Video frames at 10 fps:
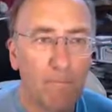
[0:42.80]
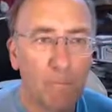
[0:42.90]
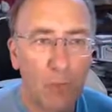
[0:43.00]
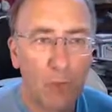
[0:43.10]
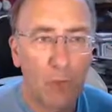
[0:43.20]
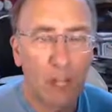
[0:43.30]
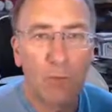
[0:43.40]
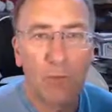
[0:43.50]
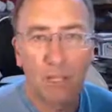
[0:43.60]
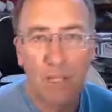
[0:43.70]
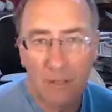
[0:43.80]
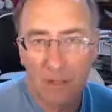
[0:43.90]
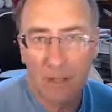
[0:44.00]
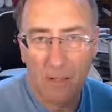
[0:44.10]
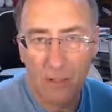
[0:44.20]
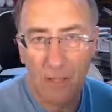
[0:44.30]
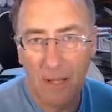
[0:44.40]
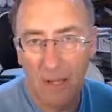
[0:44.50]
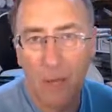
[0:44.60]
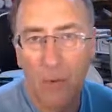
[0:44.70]
Generally, as you may
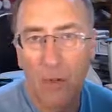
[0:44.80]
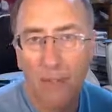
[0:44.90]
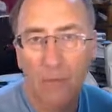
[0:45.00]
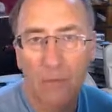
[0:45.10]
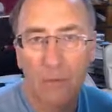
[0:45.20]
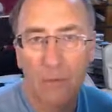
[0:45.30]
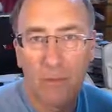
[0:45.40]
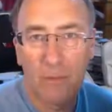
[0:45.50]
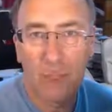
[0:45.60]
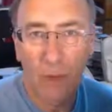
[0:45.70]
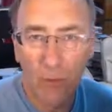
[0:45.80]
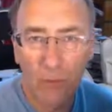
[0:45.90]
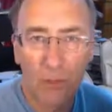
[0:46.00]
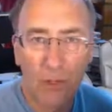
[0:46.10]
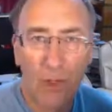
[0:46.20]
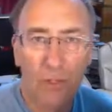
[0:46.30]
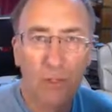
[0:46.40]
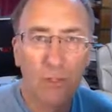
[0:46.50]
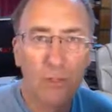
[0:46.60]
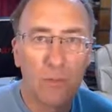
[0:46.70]
know, I don't go through the
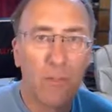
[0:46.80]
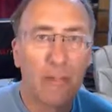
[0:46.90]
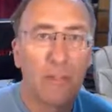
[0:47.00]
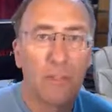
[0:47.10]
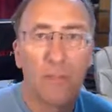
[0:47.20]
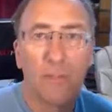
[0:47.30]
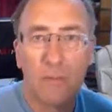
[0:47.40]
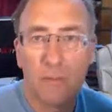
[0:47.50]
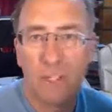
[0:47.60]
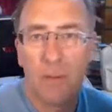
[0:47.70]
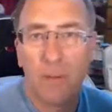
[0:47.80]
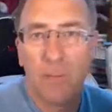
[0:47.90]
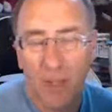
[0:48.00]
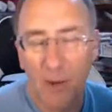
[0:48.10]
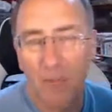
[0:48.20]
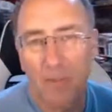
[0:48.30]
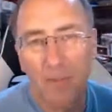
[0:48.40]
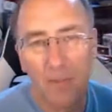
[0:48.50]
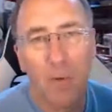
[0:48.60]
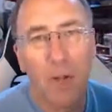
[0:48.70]
questions, or Becky doesn't tip me off
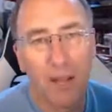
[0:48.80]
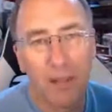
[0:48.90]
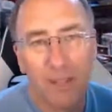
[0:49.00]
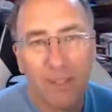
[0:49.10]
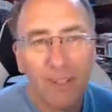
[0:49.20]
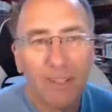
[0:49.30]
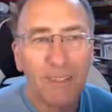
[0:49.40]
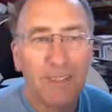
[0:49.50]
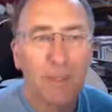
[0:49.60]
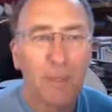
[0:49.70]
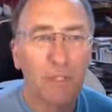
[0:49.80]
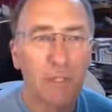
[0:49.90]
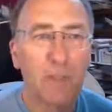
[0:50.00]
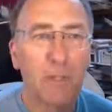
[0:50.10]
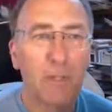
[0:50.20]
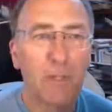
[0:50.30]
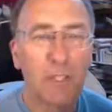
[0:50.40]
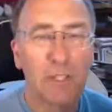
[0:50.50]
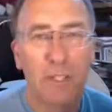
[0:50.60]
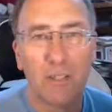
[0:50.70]
beforehand. But sometimes she
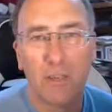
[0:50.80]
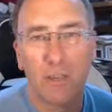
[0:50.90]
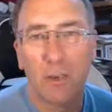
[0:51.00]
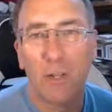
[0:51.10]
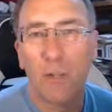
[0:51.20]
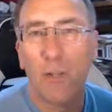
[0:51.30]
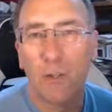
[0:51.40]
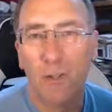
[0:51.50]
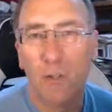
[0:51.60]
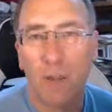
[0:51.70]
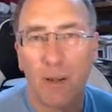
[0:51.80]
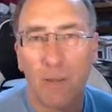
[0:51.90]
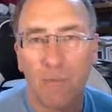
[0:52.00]
says to me, what are you going to talk about,